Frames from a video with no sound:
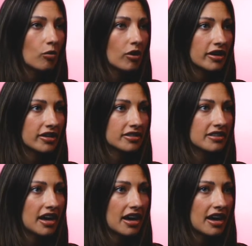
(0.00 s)

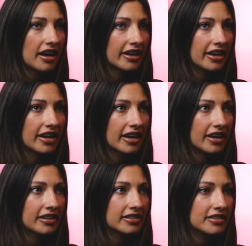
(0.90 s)
was I
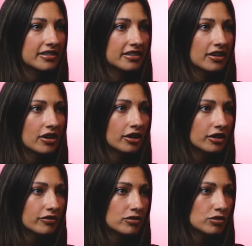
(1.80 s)
had
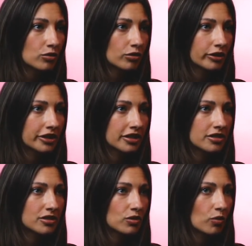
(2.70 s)
heard of
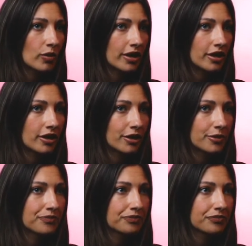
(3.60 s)
stories
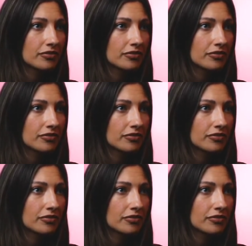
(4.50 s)
where